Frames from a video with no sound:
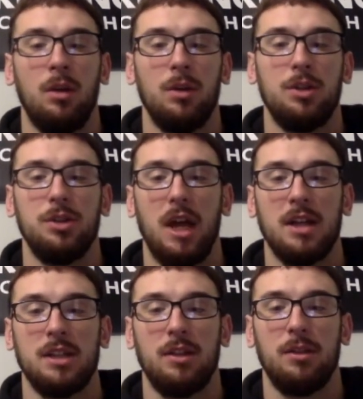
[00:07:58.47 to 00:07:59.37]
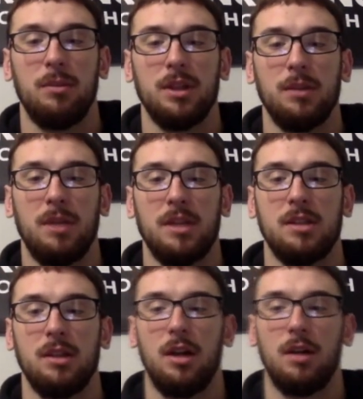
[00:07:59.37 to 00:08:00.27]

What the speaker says: Wish you guys nothing but the best of luck,